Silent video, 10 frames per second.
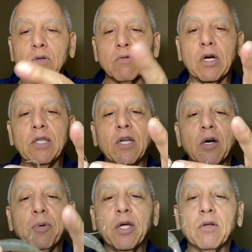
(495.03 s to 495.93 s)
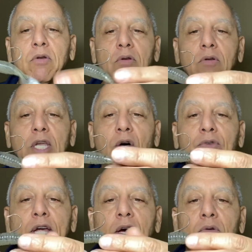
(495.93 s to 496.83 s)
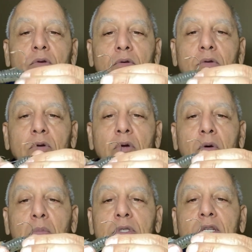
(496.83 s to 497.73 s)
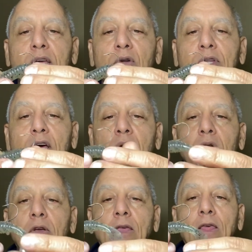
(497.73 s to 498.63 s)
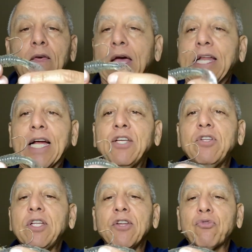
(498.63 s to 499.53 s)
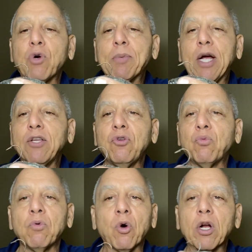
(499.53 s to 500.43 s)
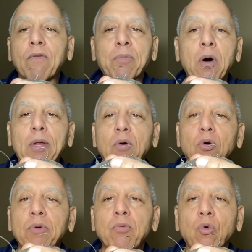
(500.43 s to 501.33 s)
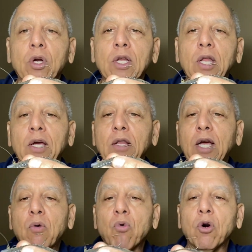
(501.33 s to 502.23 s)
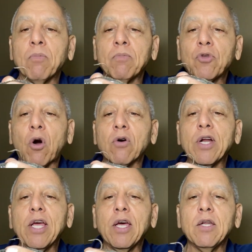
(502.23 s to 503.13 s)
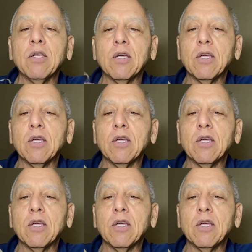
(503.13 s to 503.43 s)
Right there, man. Tail down. Put the tail down. And I usually didn't swim it. I just work it off the bottom like a worm. Work it like a worm. Darter head,